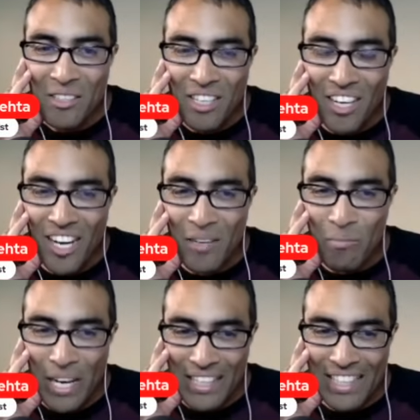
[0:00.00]

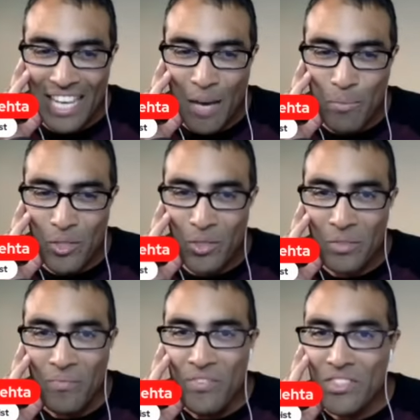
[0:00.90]
by the Capitol.
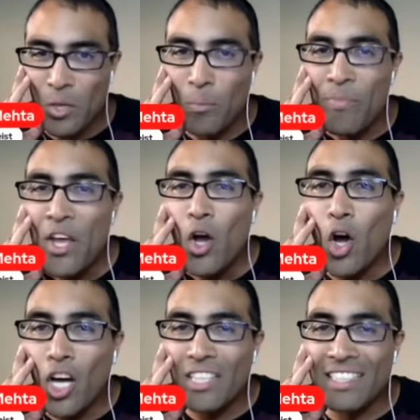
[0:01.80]
So
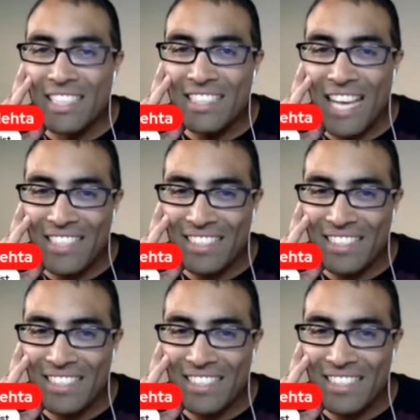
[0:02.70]
all of this has